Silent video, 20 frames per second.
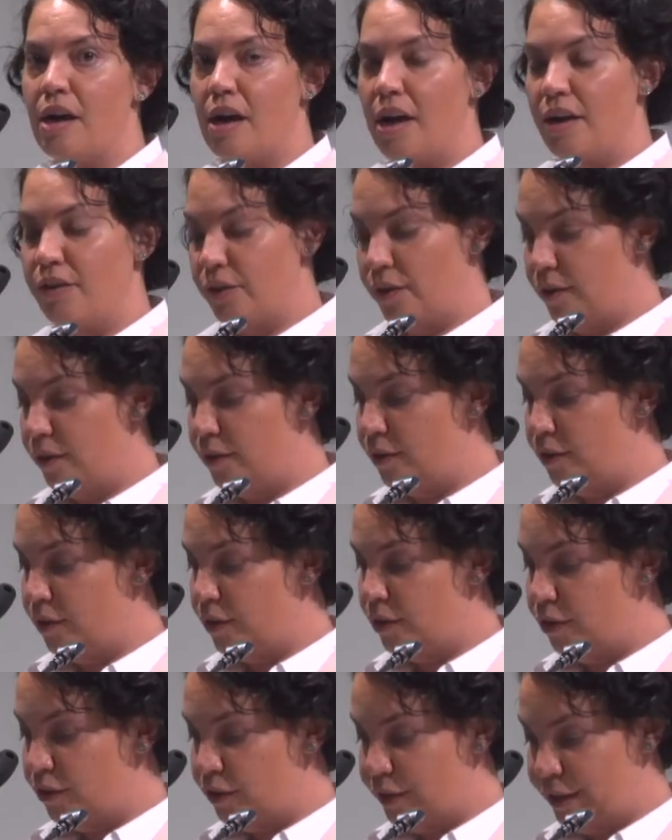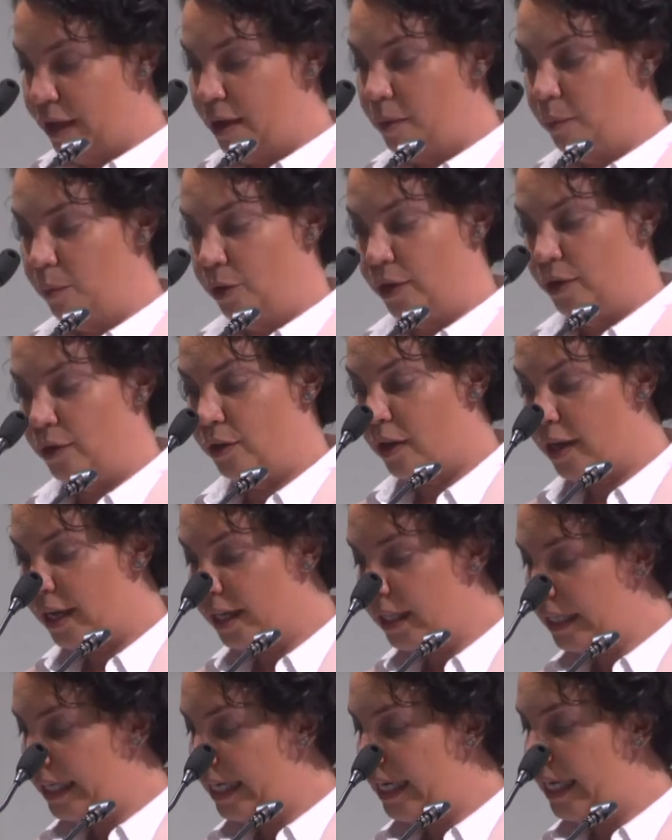I don't use that word
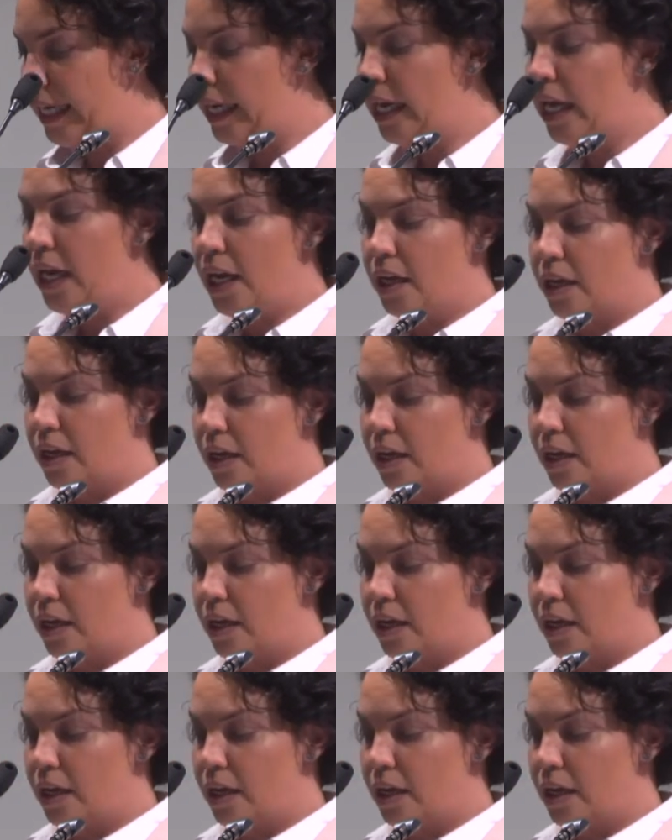lightly.